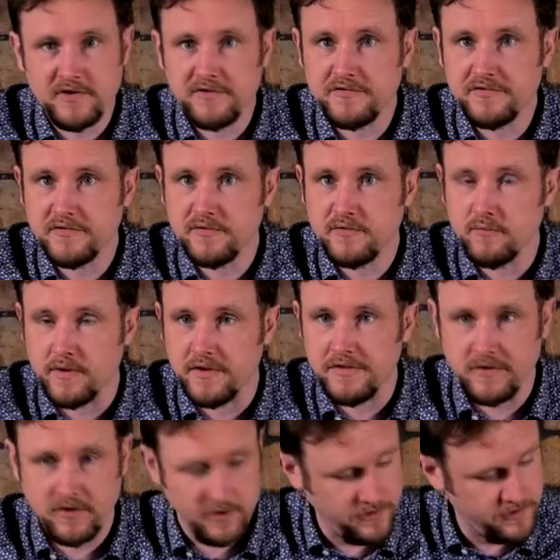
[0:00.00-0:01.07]
this
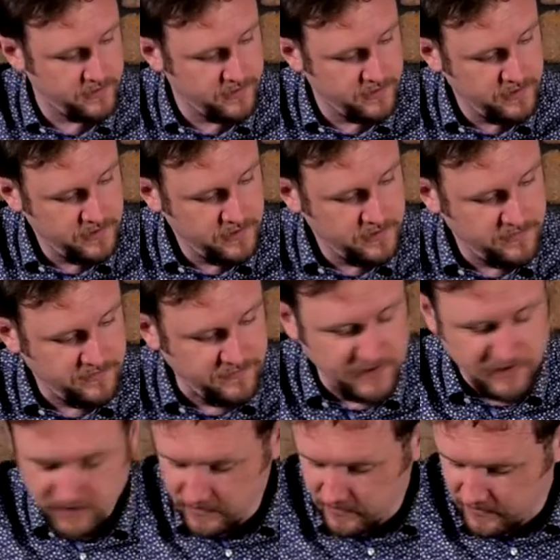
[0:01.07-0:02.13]
with your
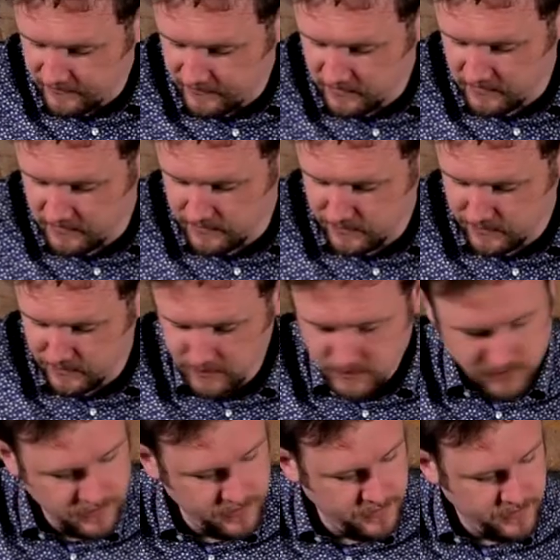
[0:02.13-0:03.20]
finger also.
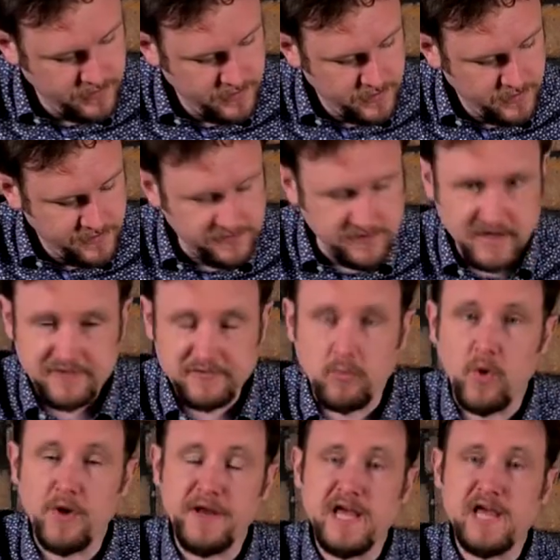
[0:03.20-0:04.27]
So that's
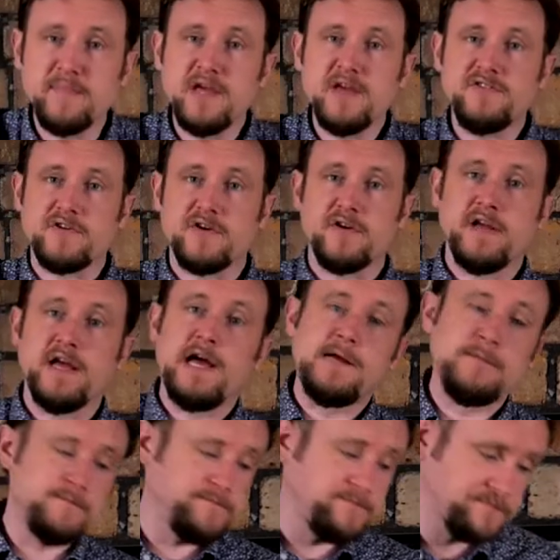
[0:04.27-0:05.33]
one A major.
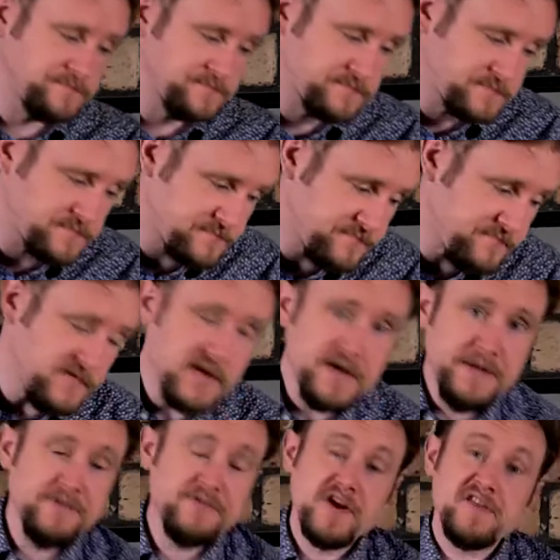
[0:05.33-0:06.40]

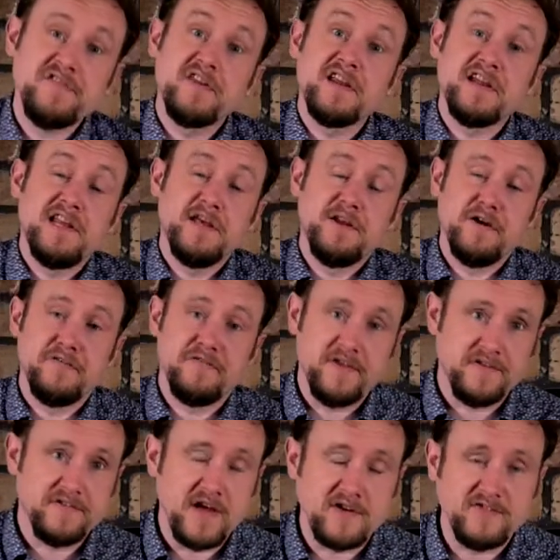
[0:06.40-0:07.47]
Interestingly enough,
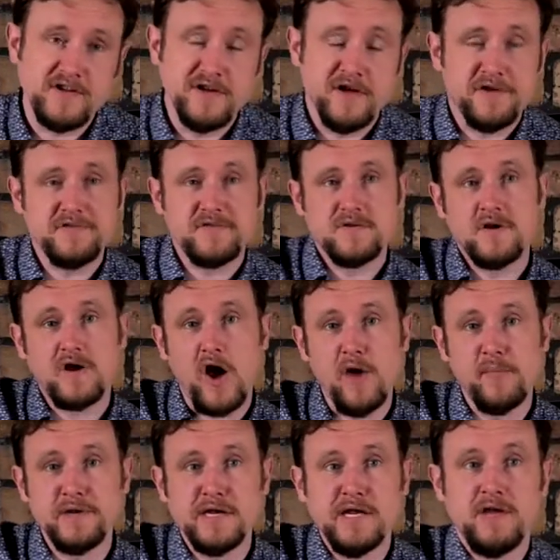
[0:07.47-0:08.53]
it's actually not
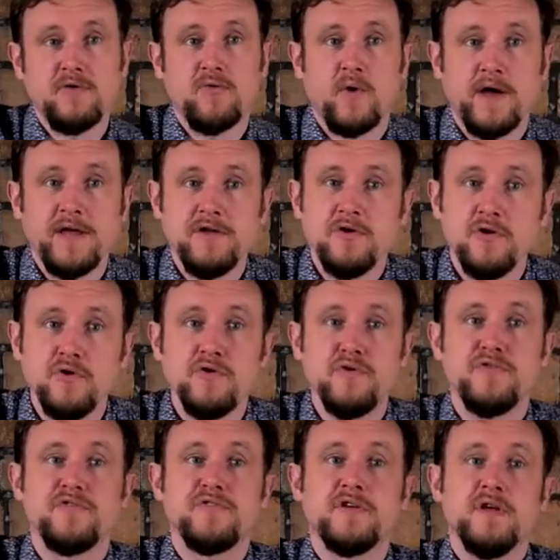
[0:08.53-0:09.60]
commonly quite
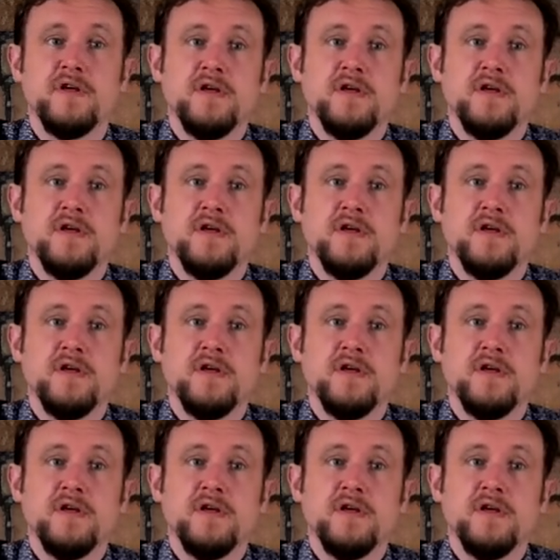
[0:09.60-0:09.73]
used.